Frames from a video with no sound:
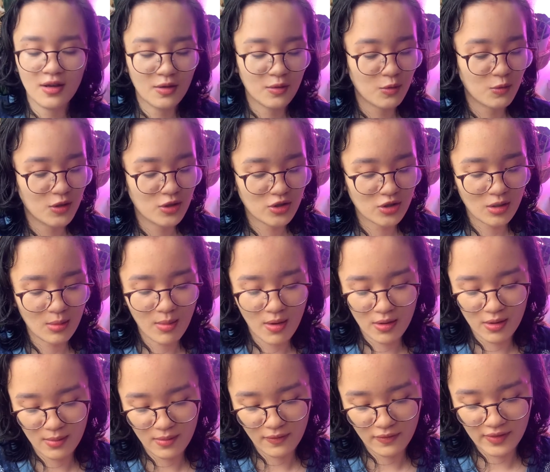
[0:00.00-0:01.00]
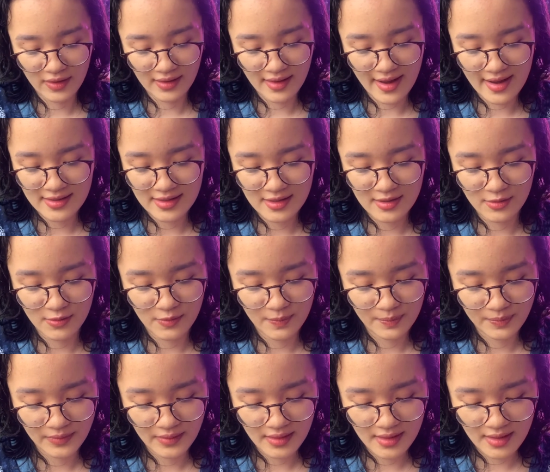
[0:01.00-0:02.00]
reached the bottom of the glass, so
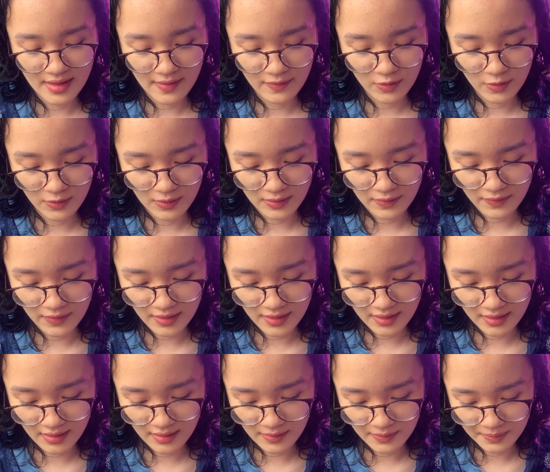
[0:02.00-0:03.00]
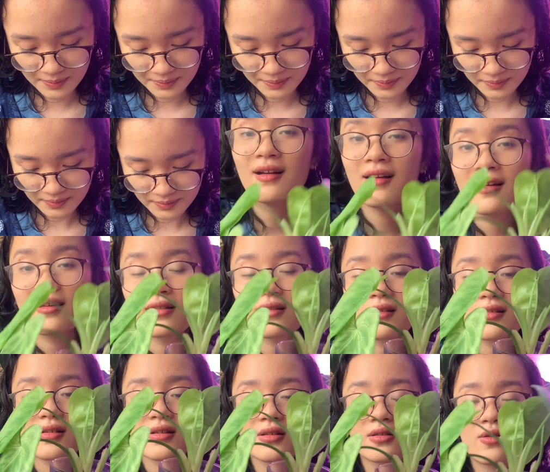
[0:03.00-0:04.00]
I'll have to refill it.
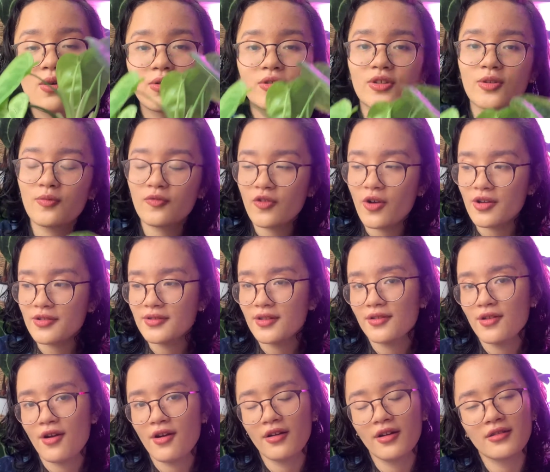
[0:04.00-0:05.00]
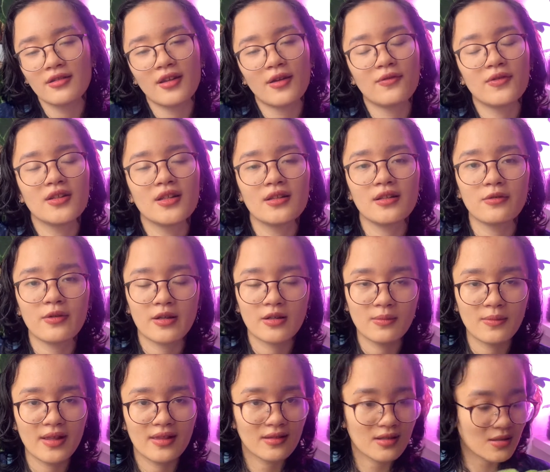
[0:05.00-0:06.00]
The Syngonium frosted heart, definitely
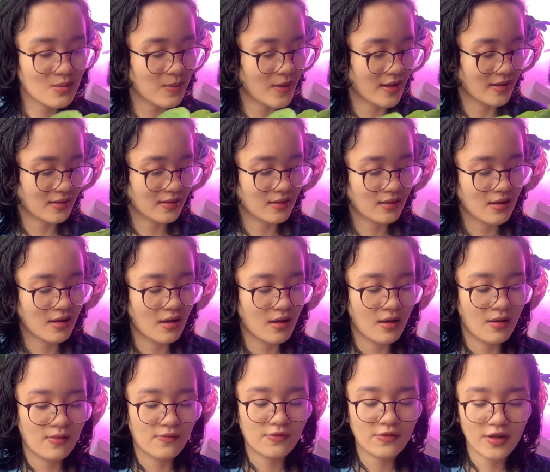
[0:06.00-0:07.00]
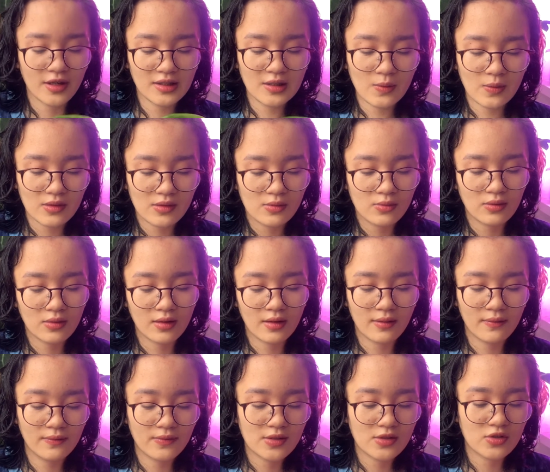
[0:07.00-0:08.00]
recommend this plant for anyone who
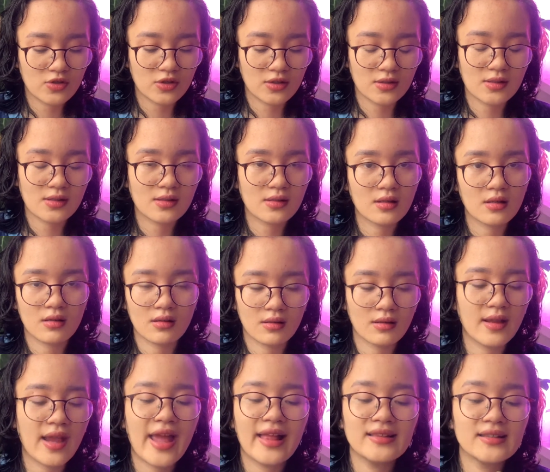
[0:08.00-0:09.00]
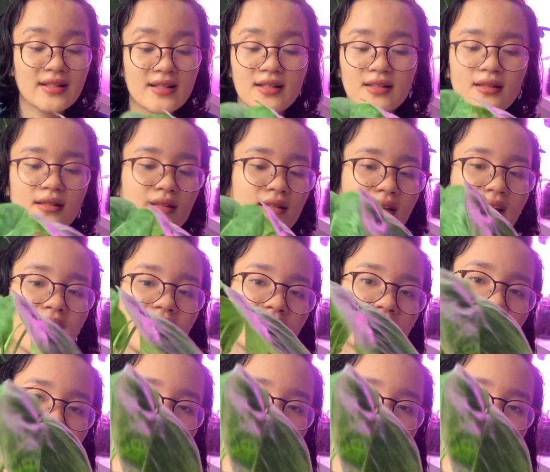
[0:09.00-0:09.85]
loves just elegant